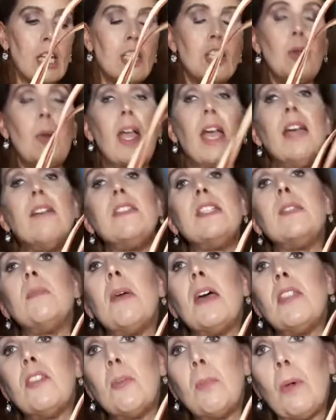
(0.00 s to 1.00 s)
do have some
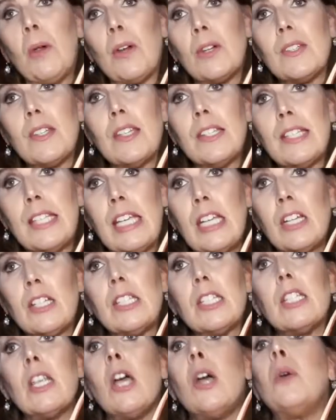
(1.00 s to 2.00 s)
other purses here,
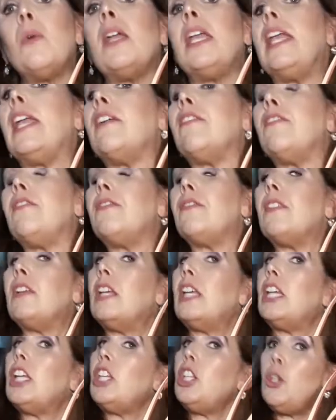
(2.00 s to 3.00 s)
so if
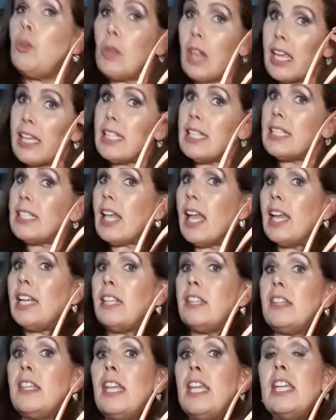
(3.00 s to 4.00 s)
you like this kind
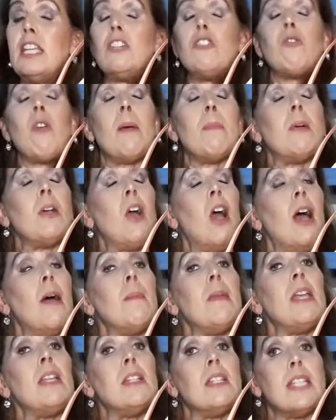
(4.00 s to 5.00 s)
of thing, drop a
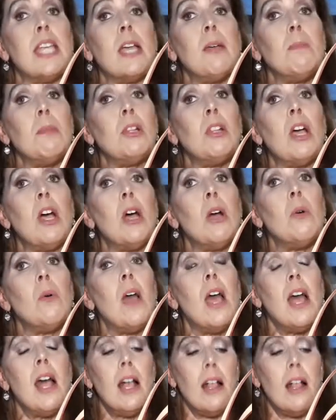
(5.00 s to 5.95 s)
comment down below.